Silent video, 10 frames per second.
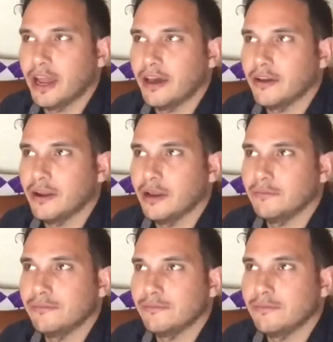out
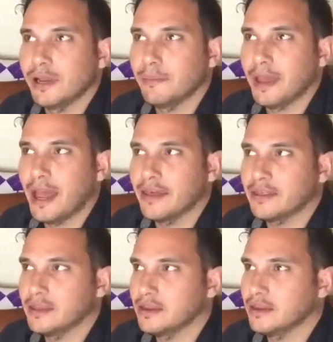my path
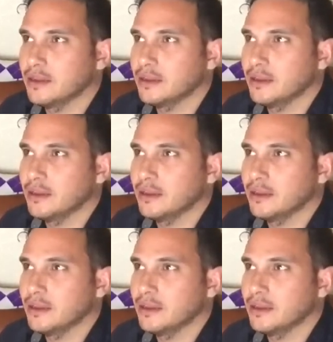and